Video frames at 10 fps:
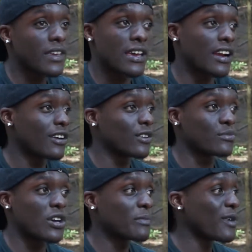and I heard him
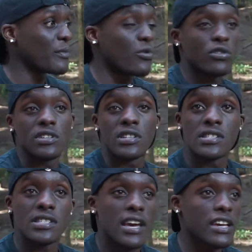talking about Portland to
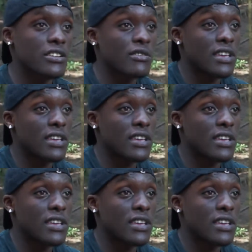Seattle,